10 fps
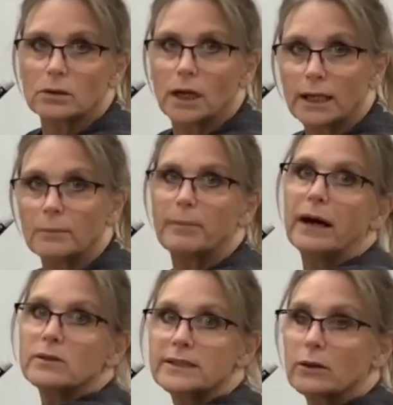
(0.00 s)
and a
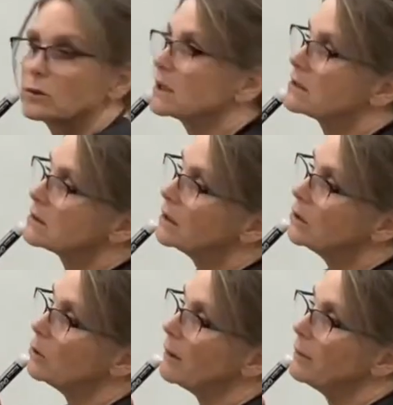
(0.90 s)
bounce out because,
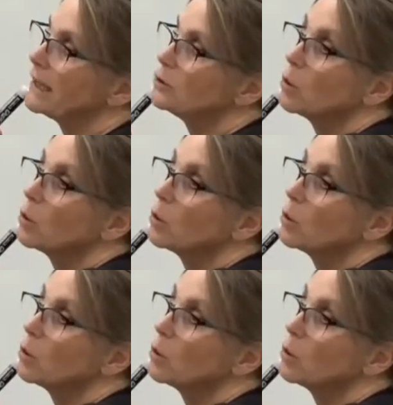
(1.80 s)
maybe